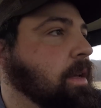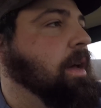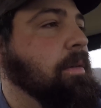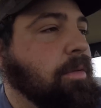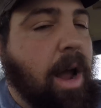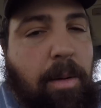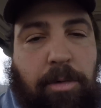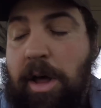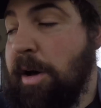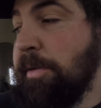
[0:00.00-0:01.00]
I've
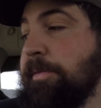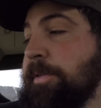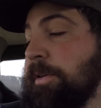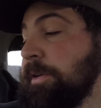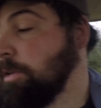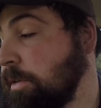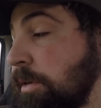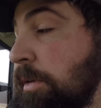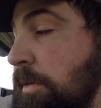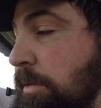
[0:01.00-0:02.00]
rambled on for
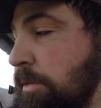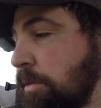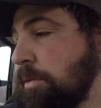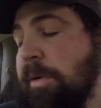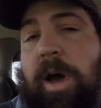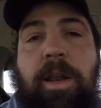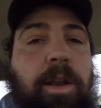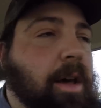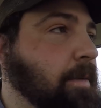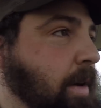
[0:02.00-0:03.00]
quite
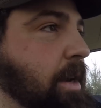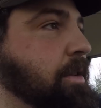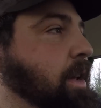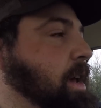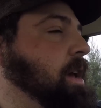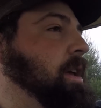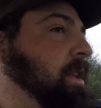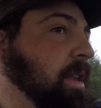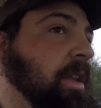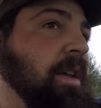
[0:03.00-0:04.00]
enough, I'd say, and
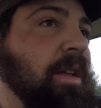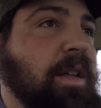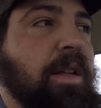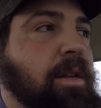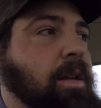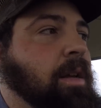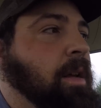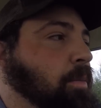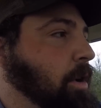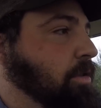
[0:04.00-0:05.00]

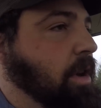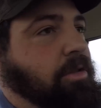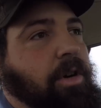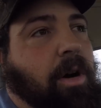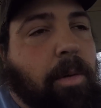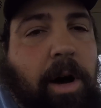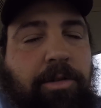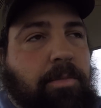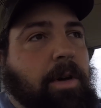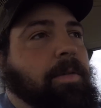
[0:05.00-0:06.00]
appreciate y'all
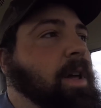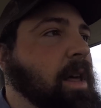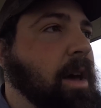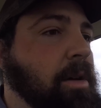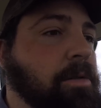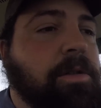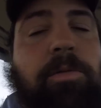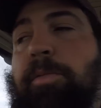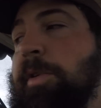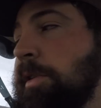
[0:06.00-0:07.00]
watching my videos,
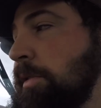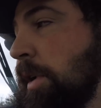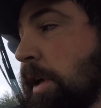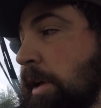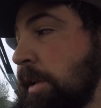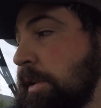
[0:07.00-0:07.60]
and we're